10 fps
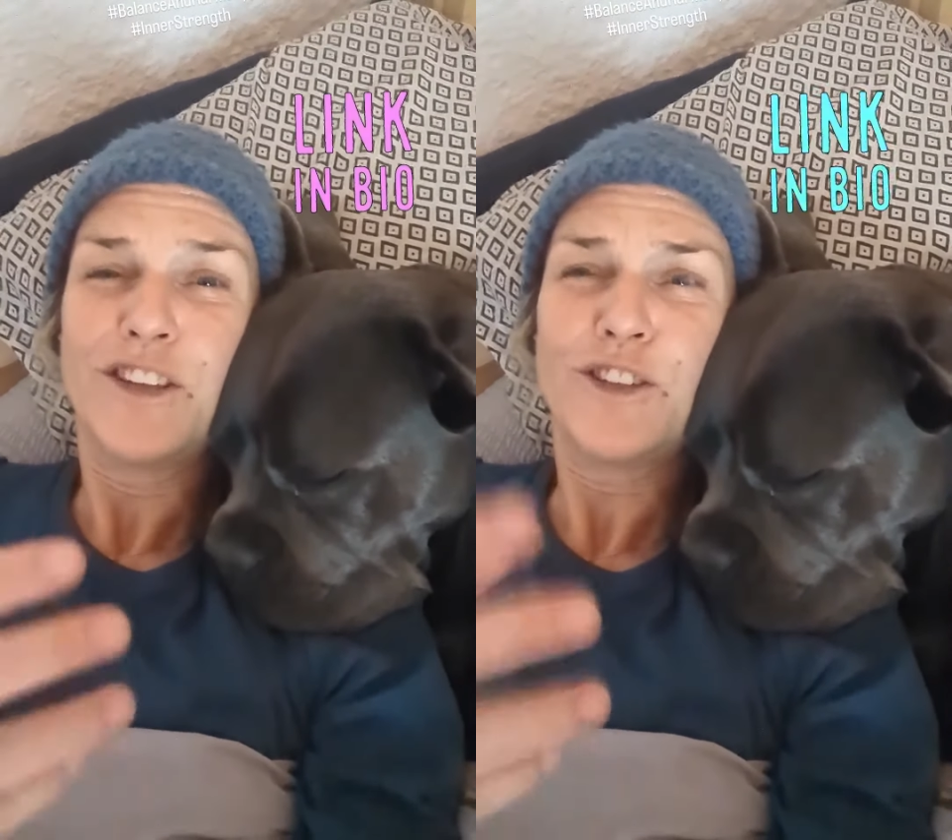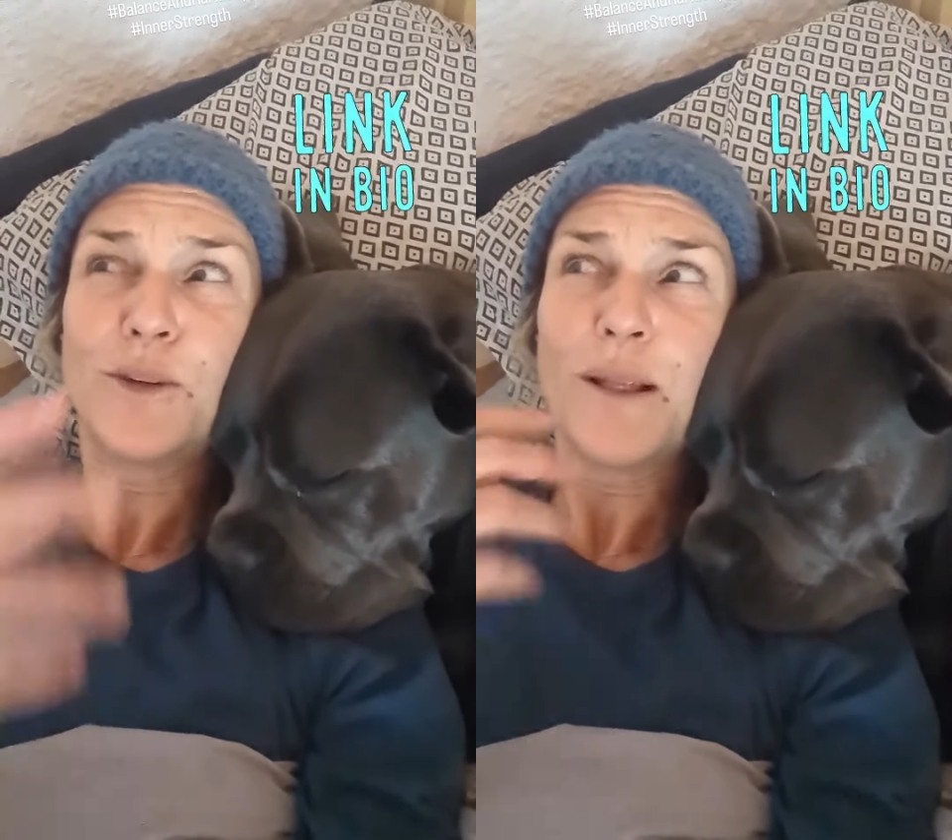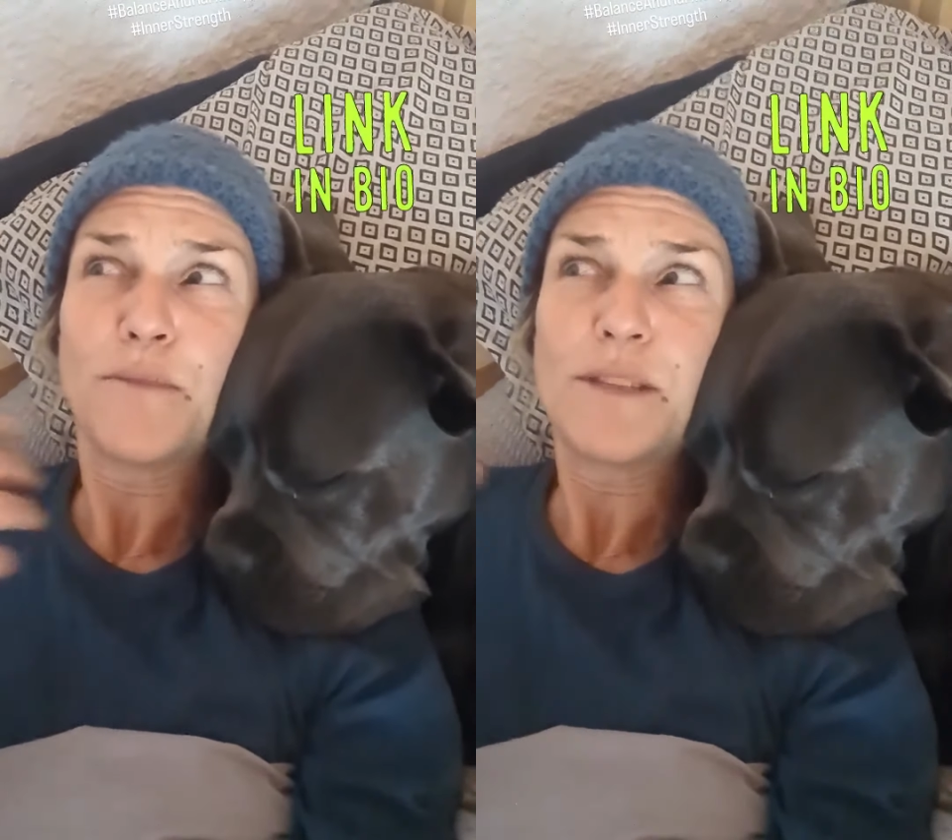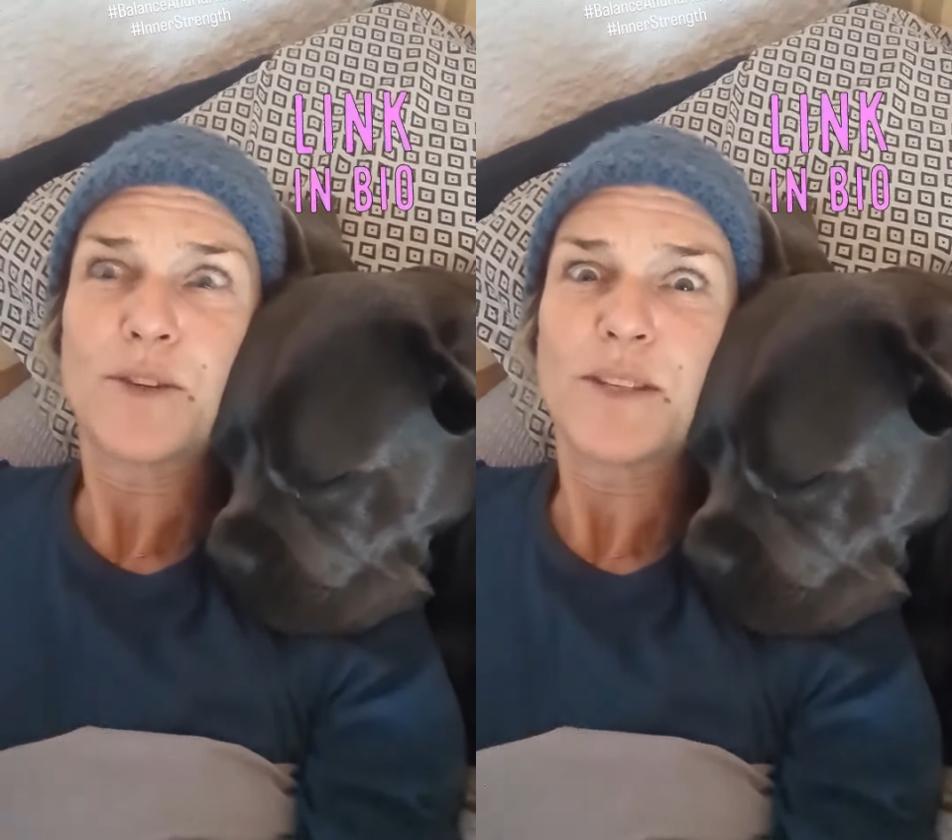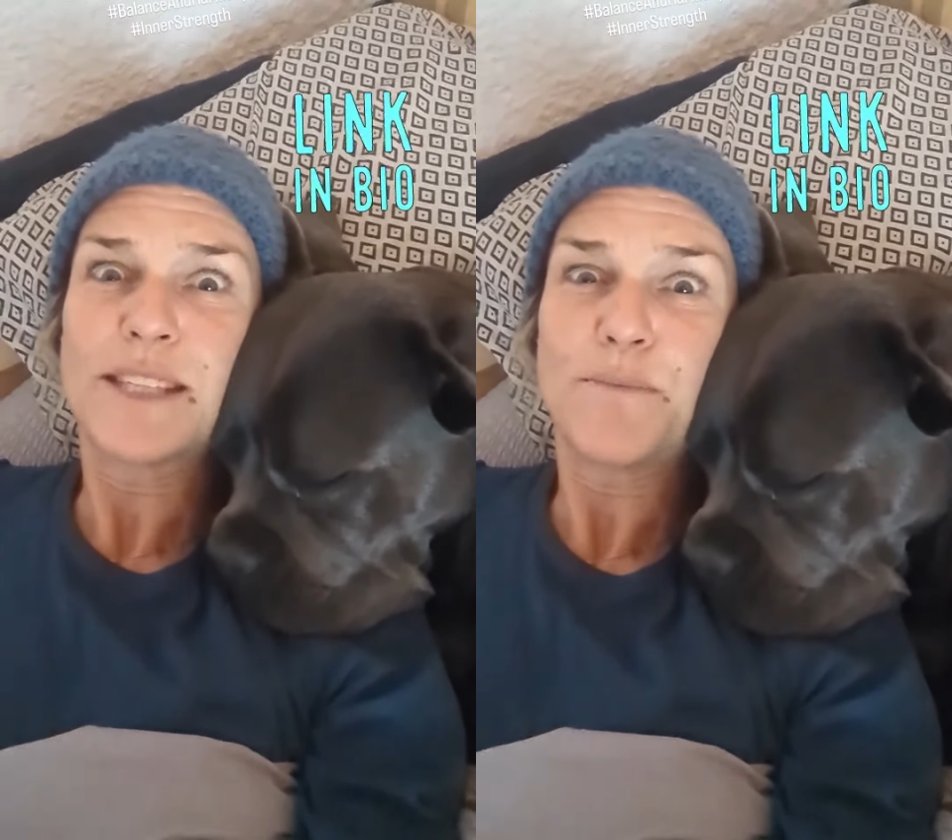you know, all the
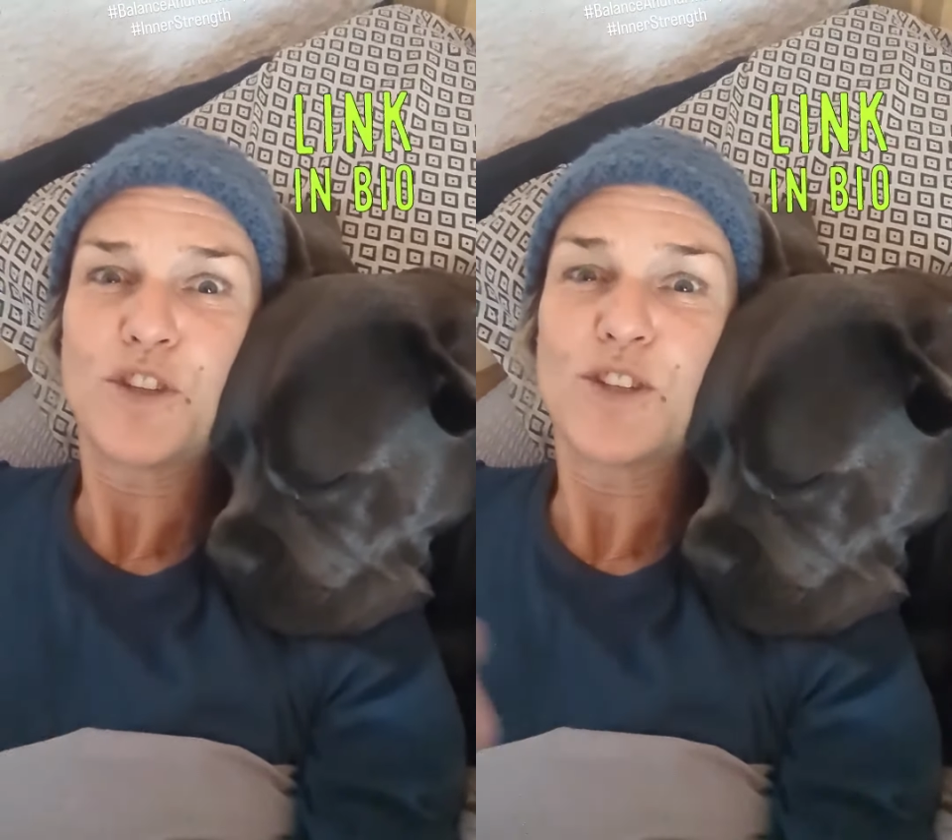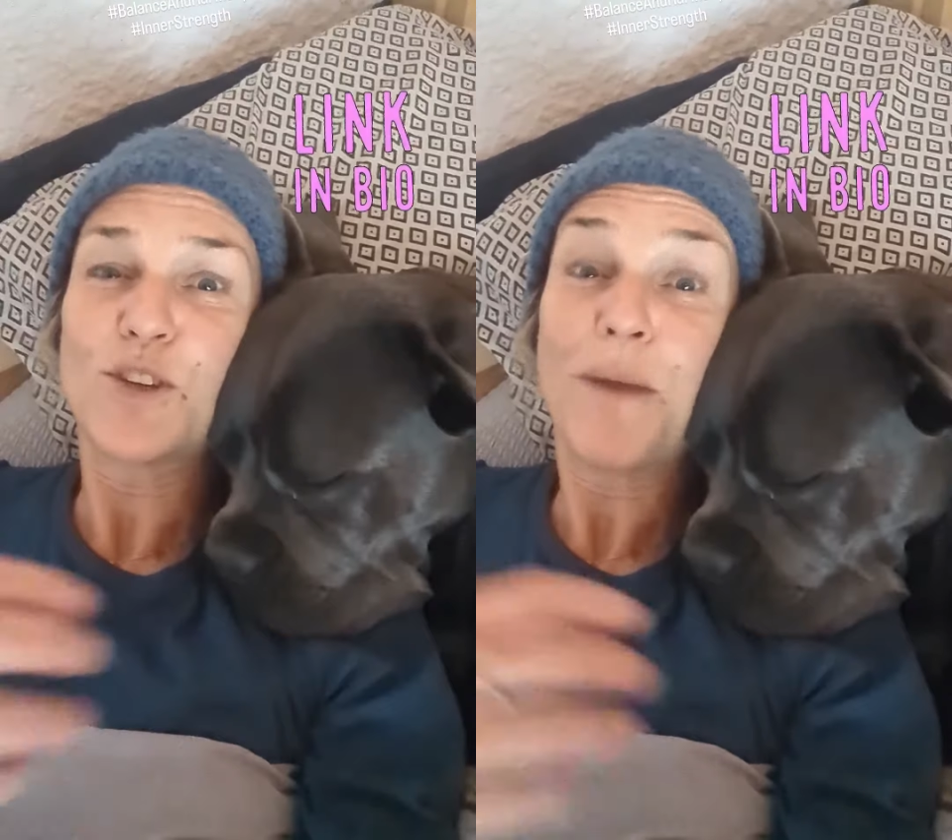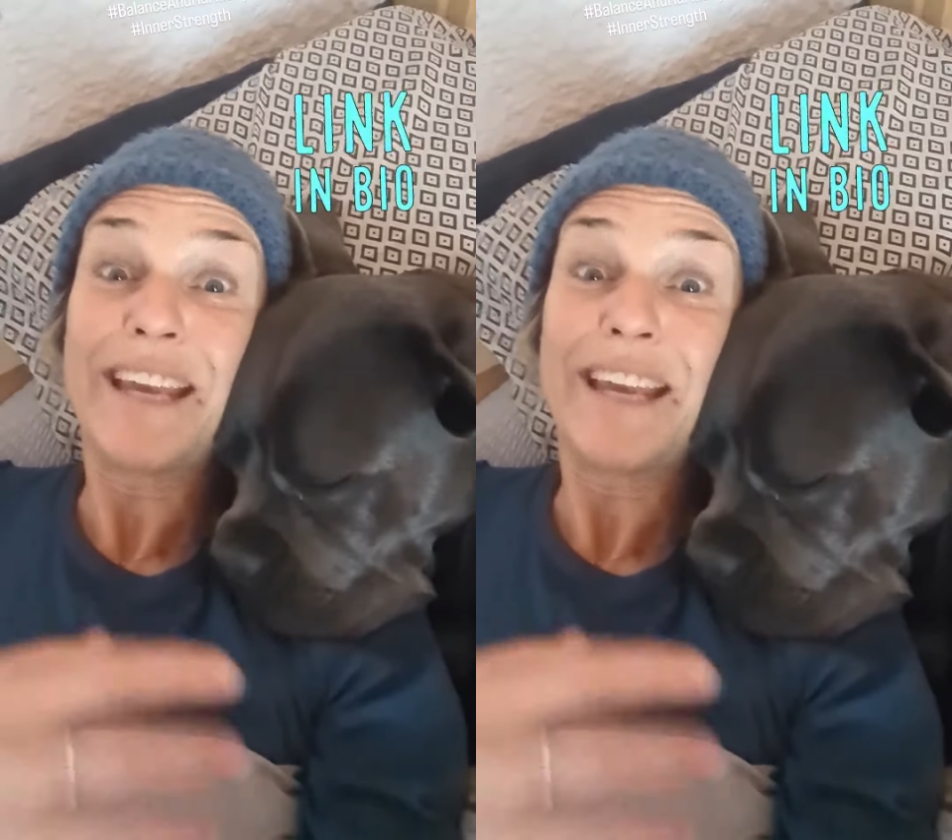misconceptions you